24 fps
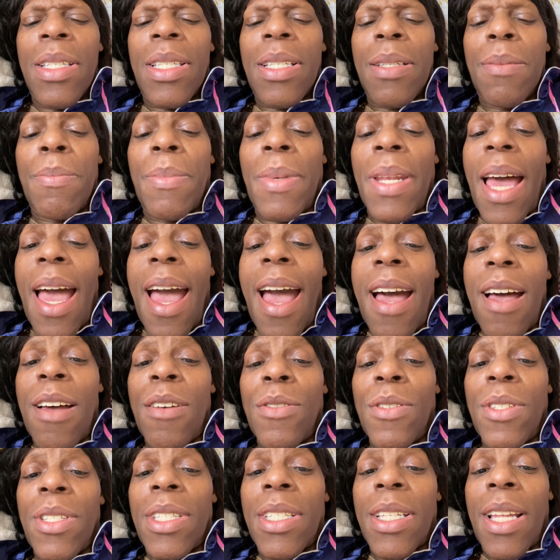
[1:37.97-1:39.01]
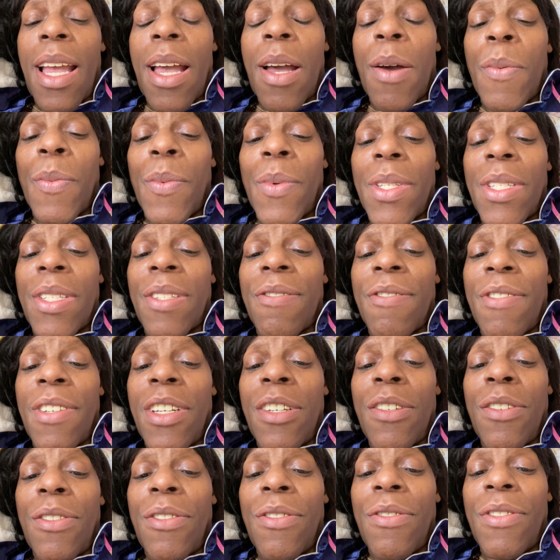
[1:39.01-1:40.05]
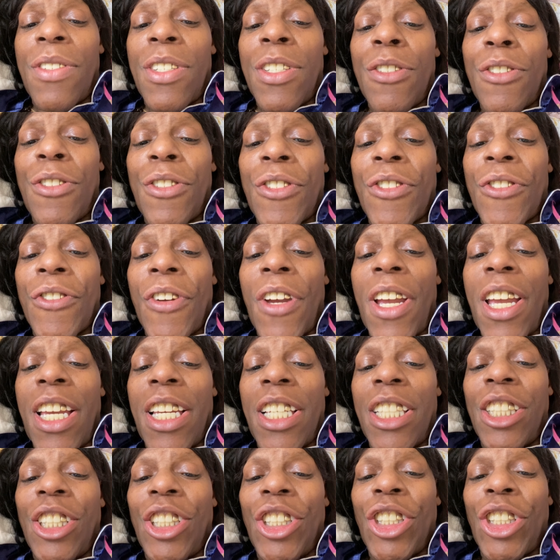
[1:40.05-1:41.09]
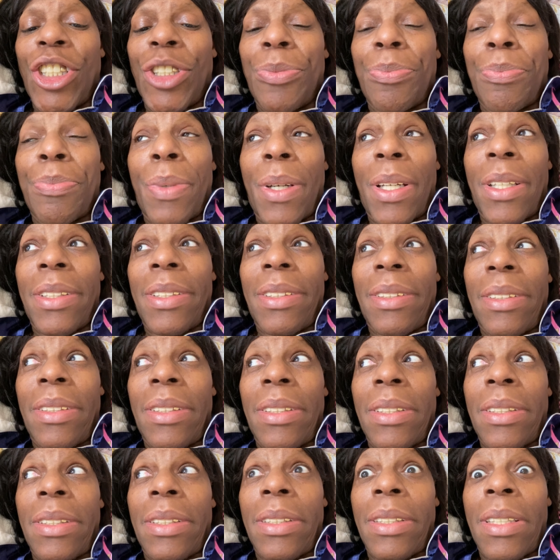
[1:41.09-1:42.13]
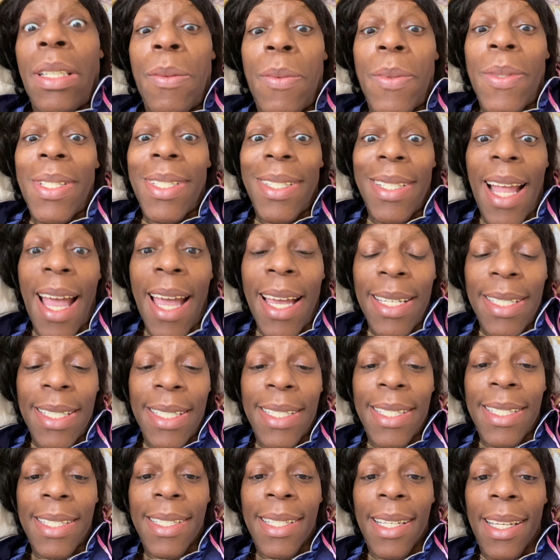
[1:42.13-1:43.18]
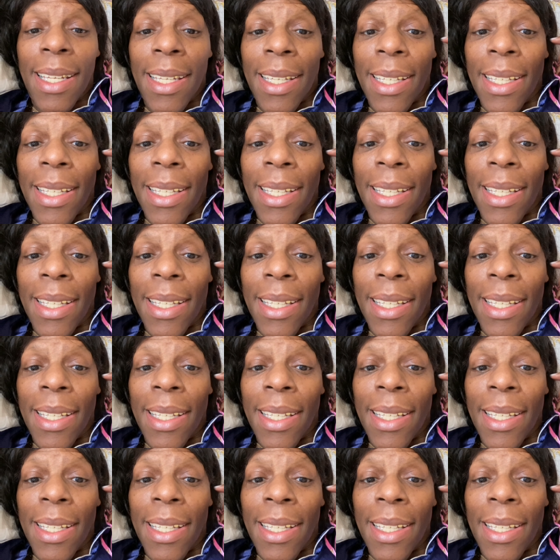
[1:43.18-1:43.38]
The blouse now was real, real strange, but it was nice.